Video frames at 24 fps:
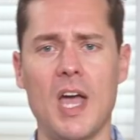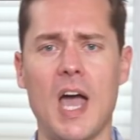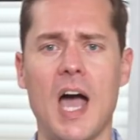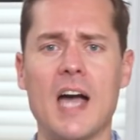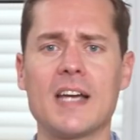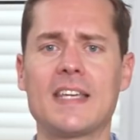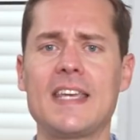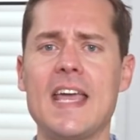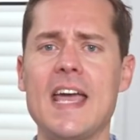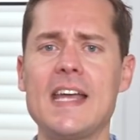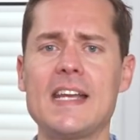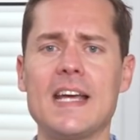
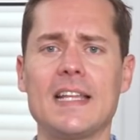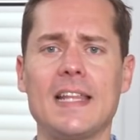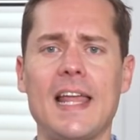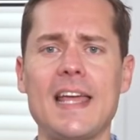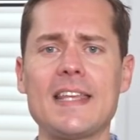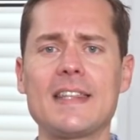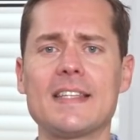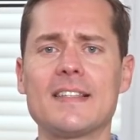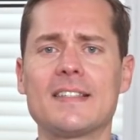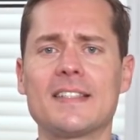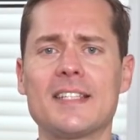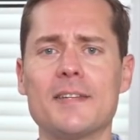Again, I
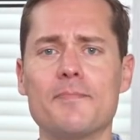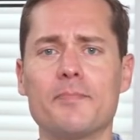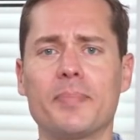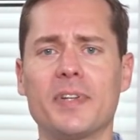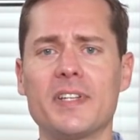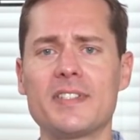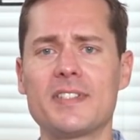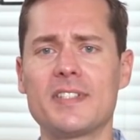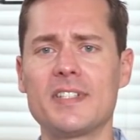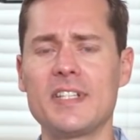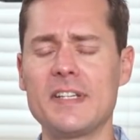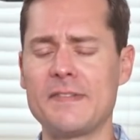like the
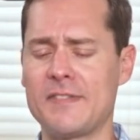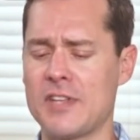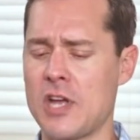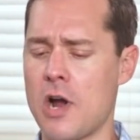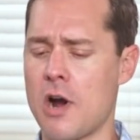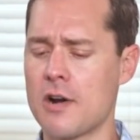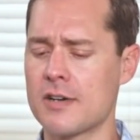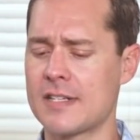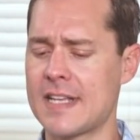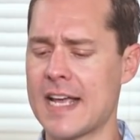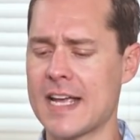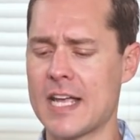simplicity of the
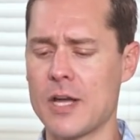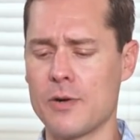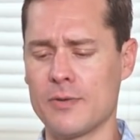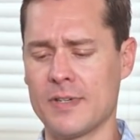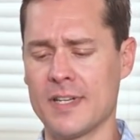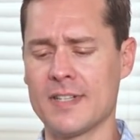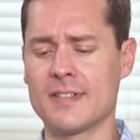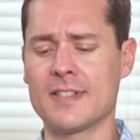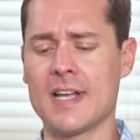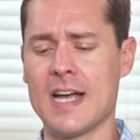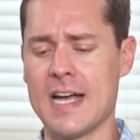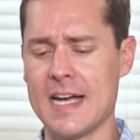Art Deco
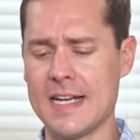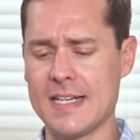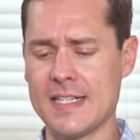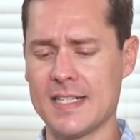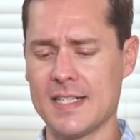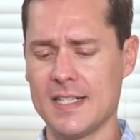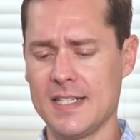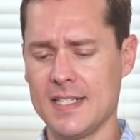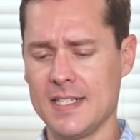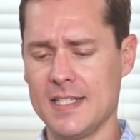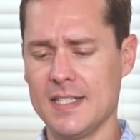design.